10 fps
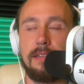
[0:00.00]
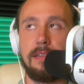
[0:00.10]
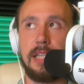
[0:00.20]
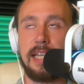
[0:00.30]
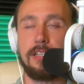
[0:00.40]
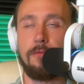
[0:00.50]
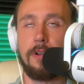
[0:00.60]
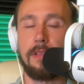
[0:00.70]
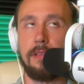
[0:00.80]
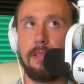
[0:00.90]
less
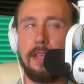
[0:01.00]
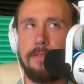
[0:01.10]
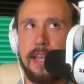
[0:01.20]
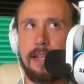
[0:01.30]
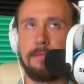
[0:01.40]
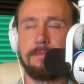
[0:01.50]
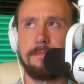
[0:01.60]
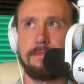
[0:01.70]
worth living